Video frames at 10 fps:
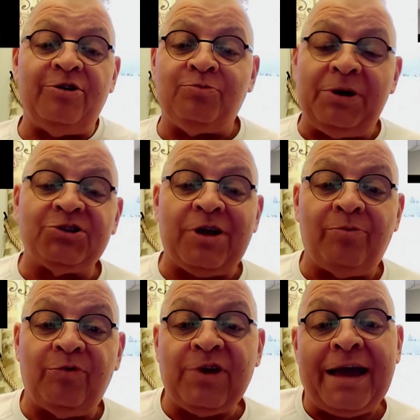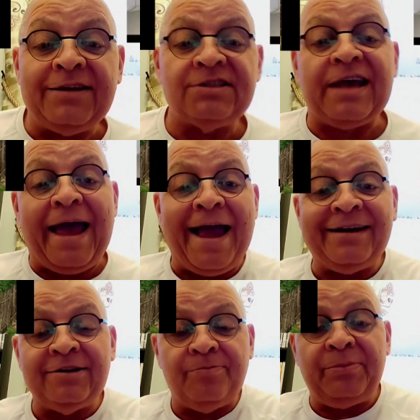is mixed up with cancer
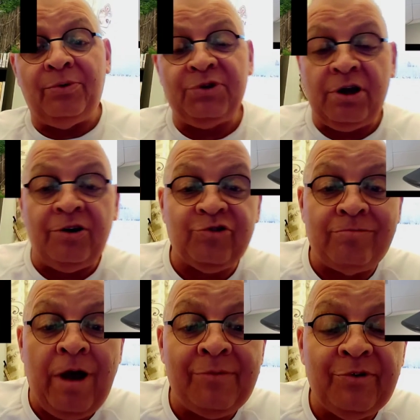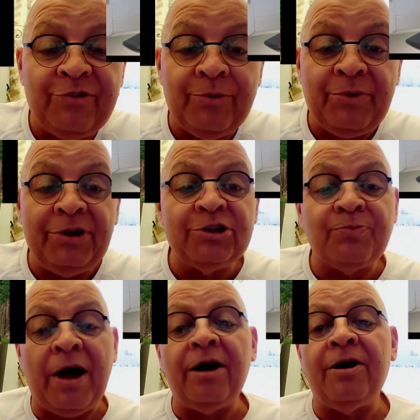and building our dream home in the Philippines, but